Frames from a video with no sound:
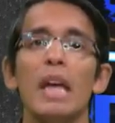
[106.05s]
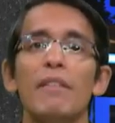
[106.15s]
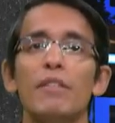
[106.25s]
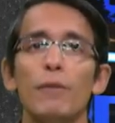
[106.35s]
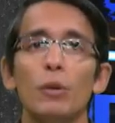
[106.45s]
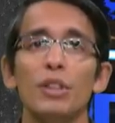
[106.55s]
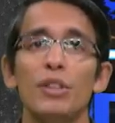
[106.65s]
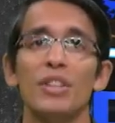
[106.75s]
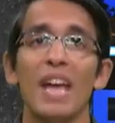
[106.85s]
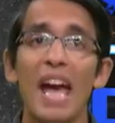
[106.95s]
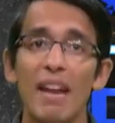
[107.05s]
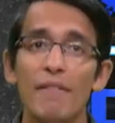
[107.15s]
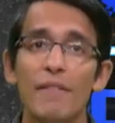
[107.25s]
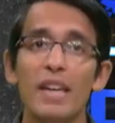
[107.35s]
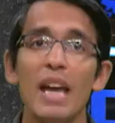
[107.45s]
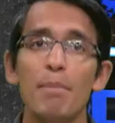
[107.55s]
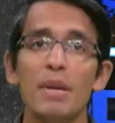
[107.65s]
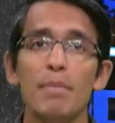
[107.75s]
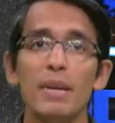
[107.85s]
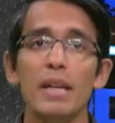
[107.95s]
If the voltage is at
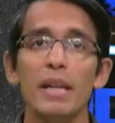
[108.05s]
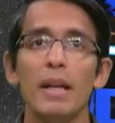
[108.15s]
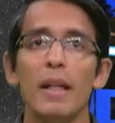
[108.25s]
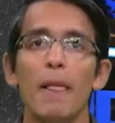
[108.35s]
Vmpp,